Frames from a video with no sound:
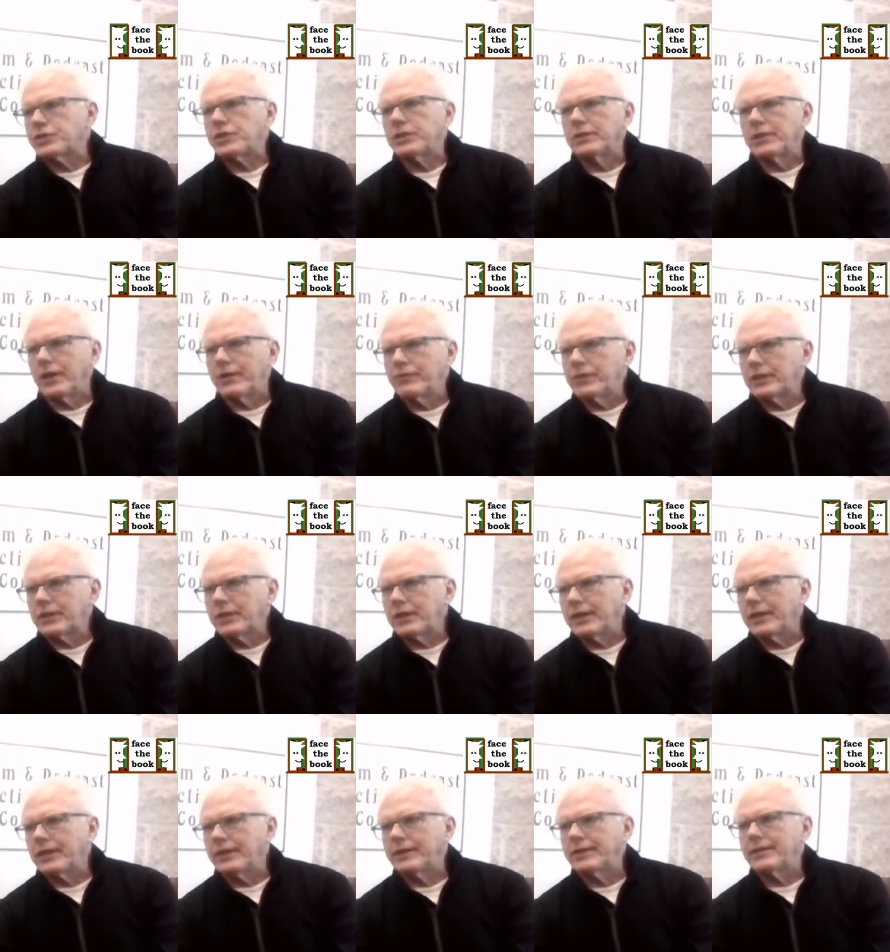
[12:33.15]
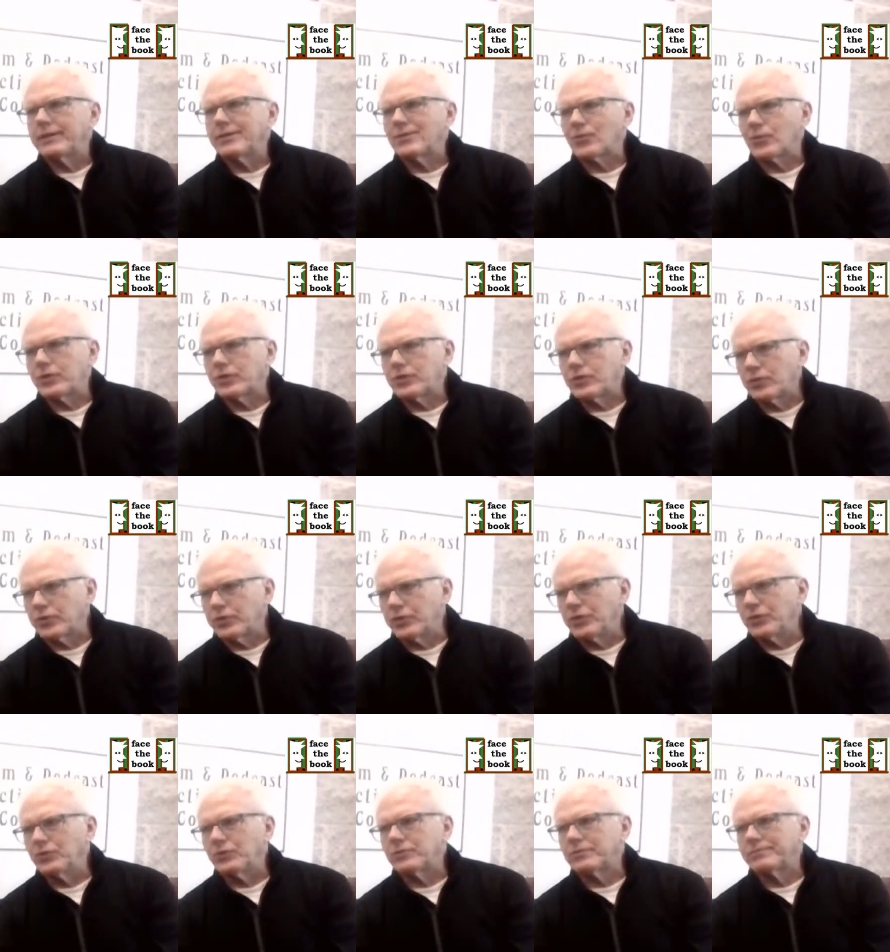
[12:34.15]
She loved the kit, went to a
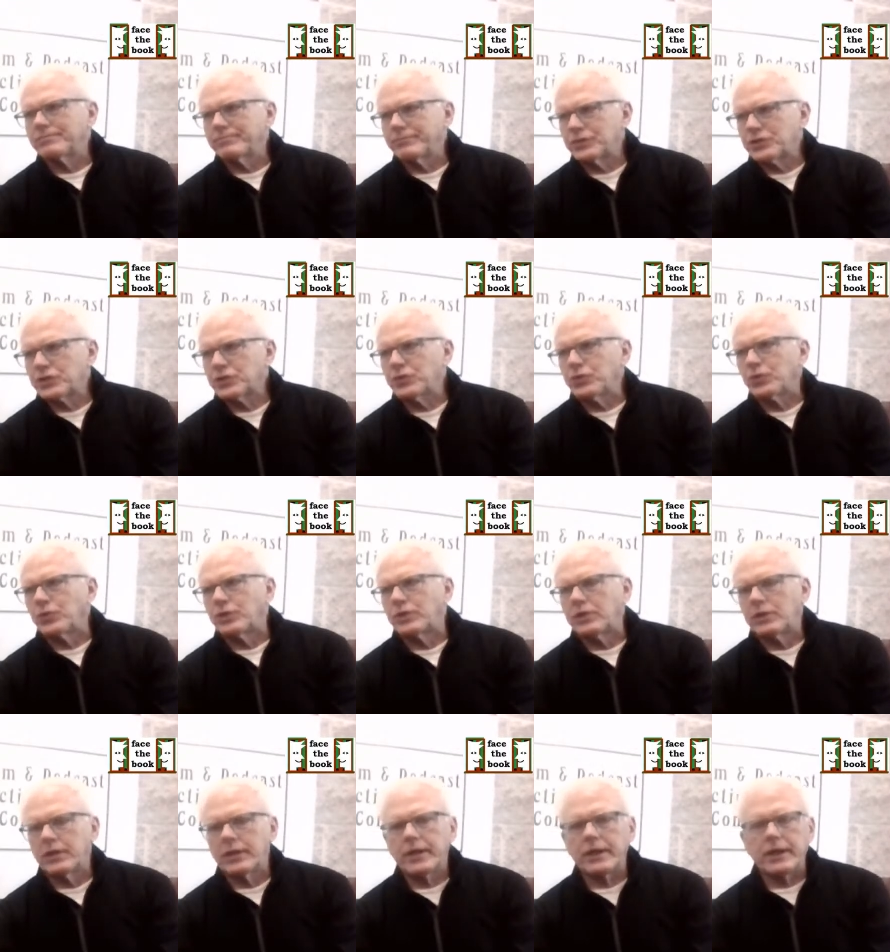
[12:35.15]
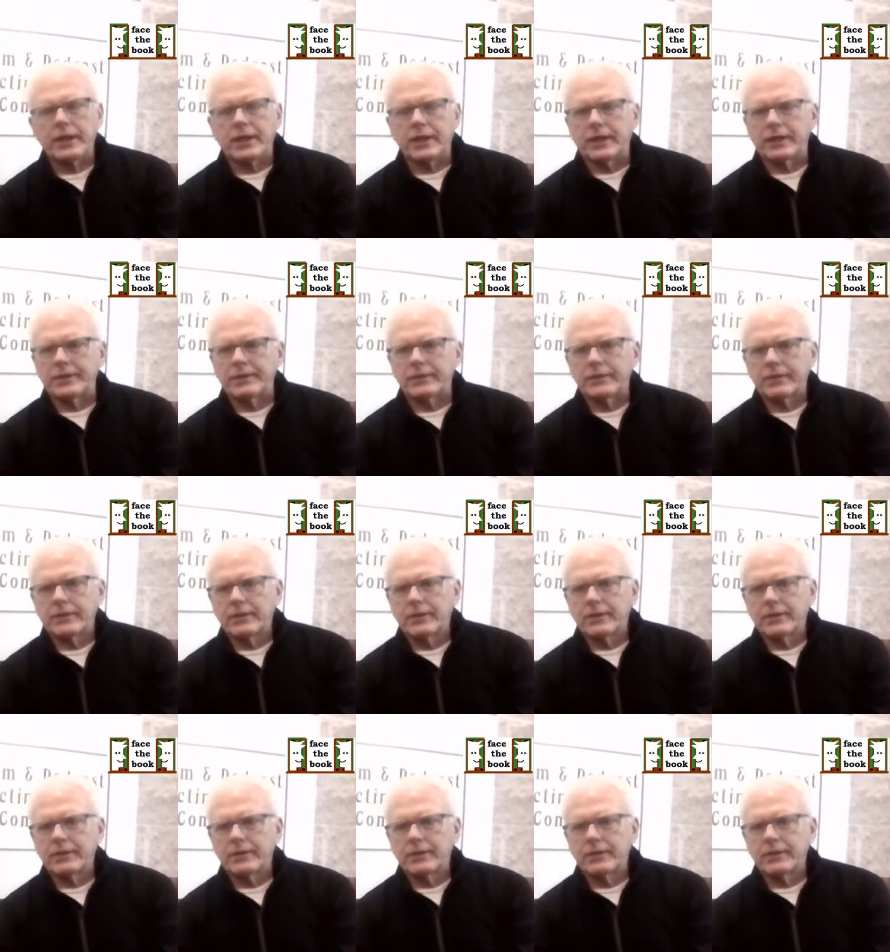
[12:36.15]
new school, and